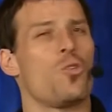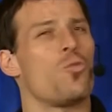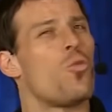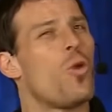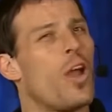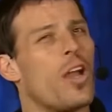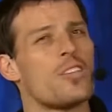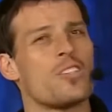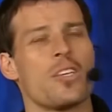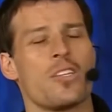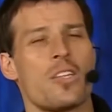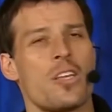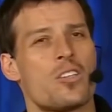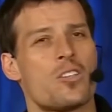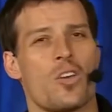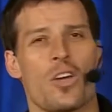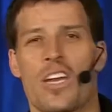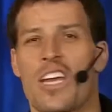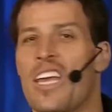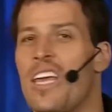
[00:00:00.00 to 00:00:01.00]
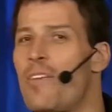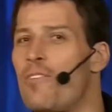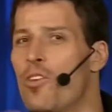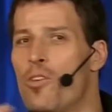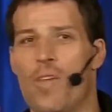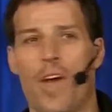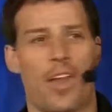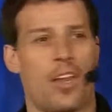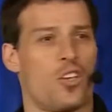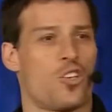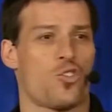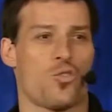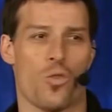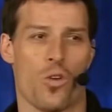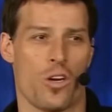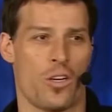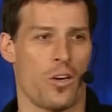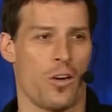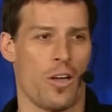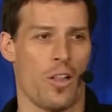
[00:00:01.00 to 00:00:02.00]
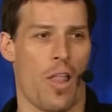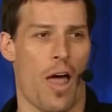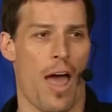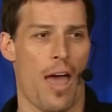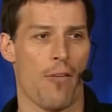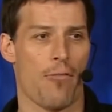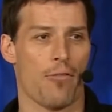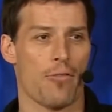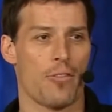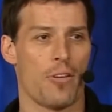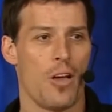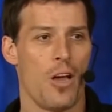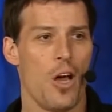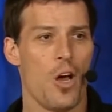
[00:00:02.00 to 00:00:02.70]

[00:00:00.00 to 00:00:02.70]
What is it that's going to give you that extraordinary life?